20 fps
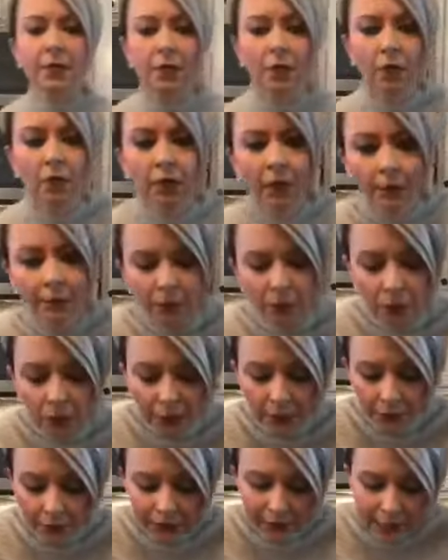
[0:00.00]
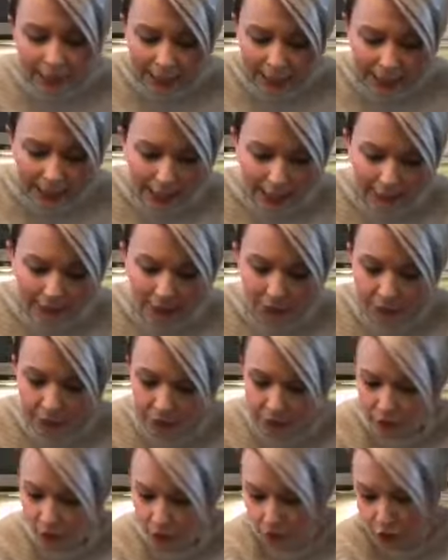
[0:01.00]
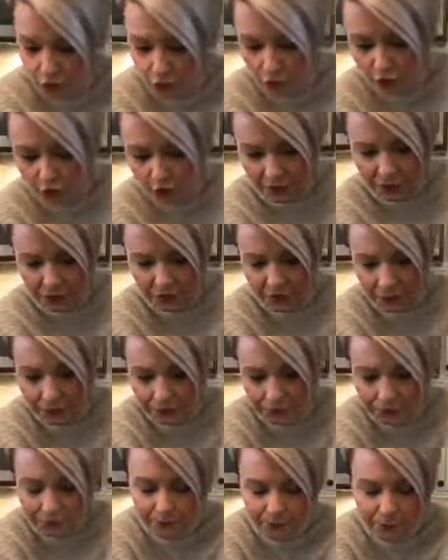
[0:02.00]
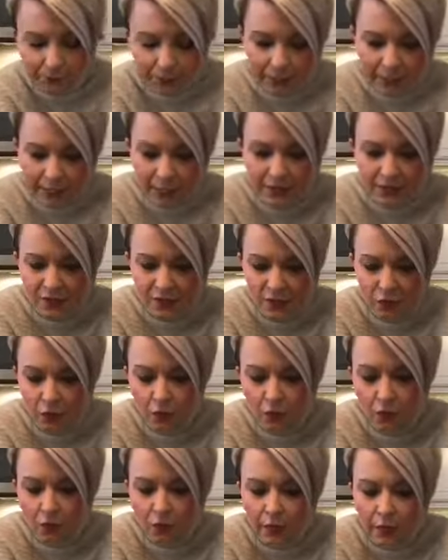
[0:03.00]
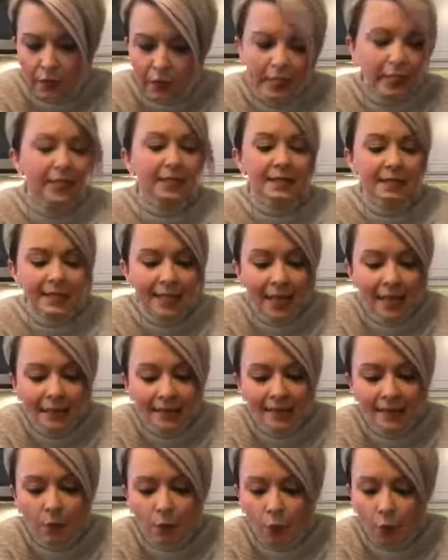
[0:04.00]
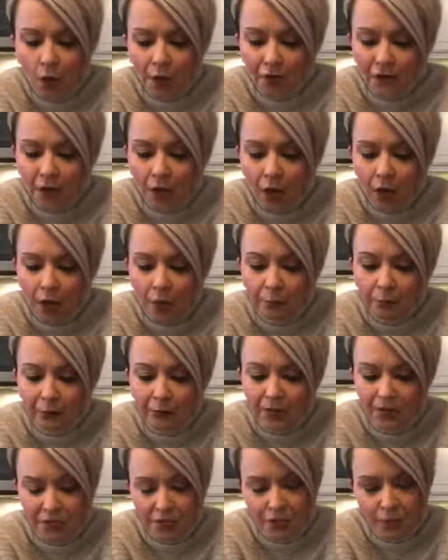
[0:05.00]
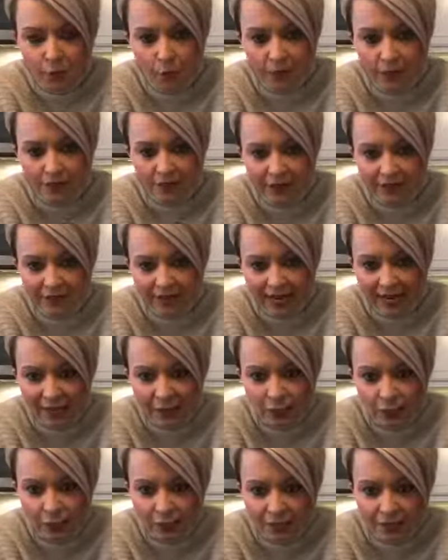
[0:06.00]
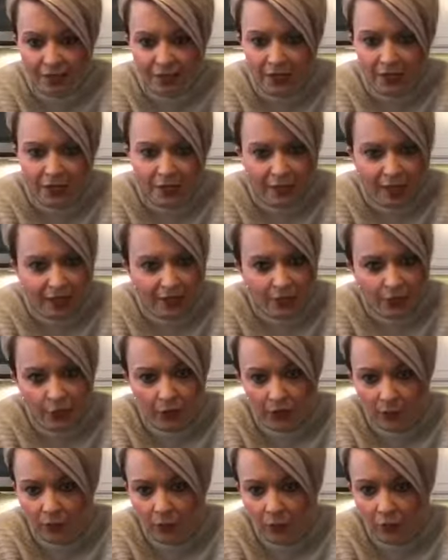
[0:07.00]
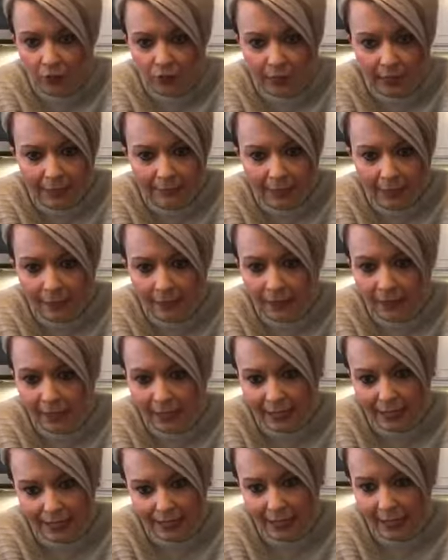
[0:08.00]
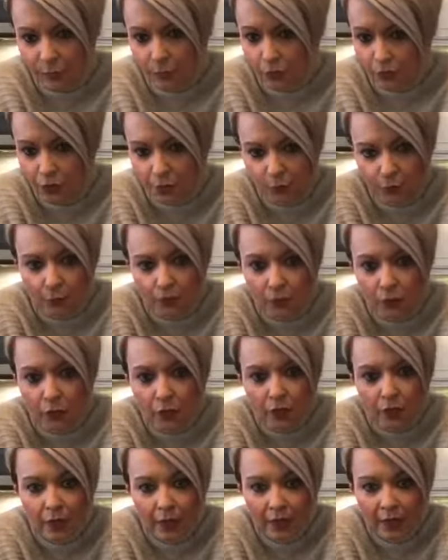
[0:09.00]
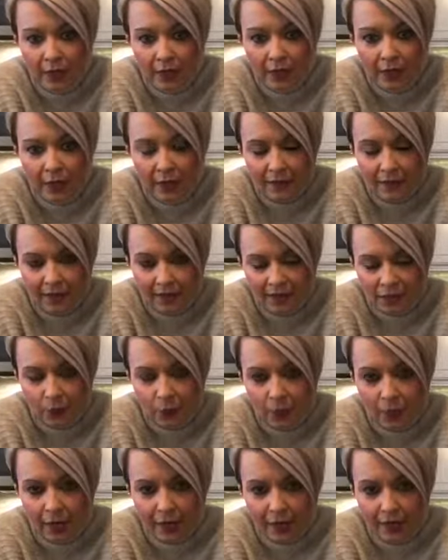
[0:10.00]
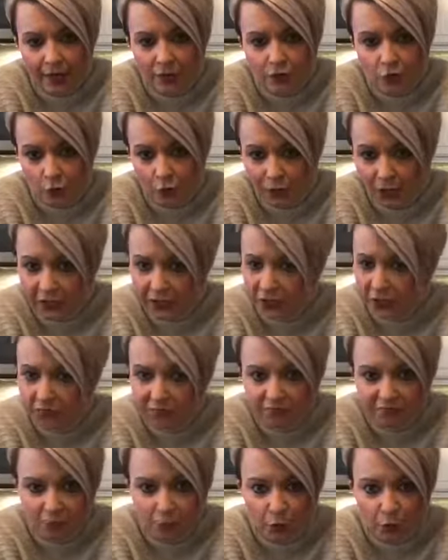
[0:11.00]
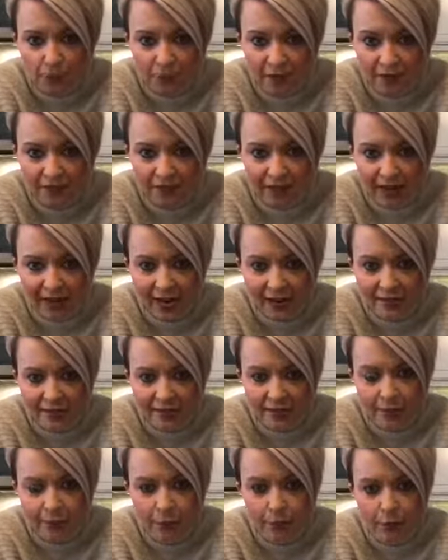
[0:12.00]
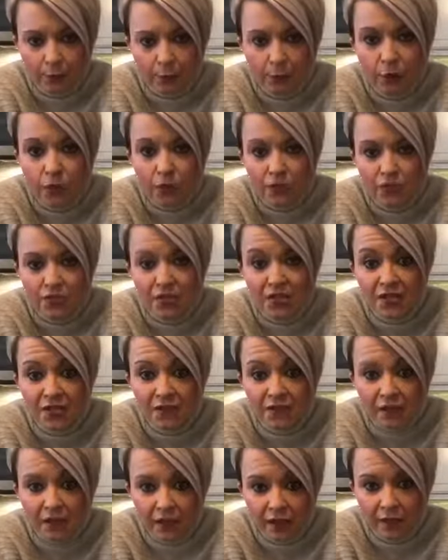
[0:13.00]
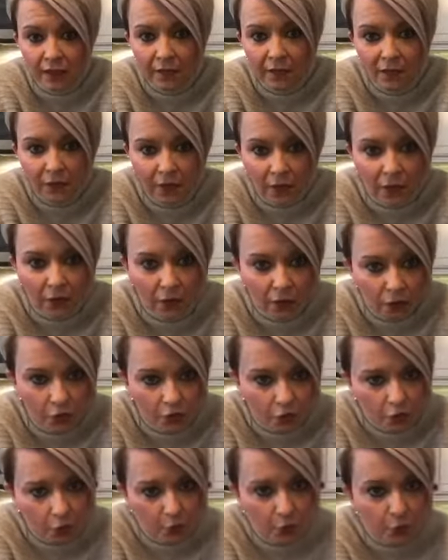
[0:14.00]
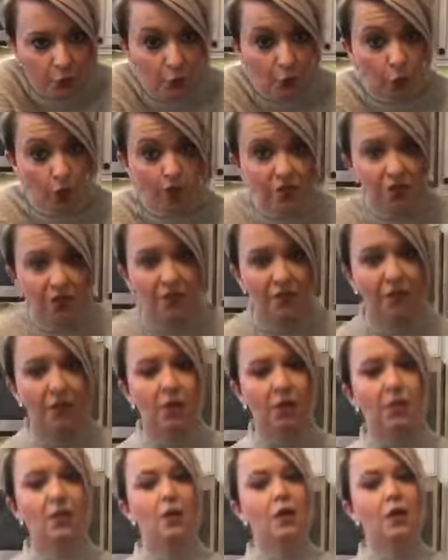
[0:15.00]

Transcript: coconut milk, and there's no sugar in there. And so it says that 1 cup is 45 calories. I try to put maybe like a tablespoon. And then that's what I drink through my fast. I put pure stevia in there, just pure stevia,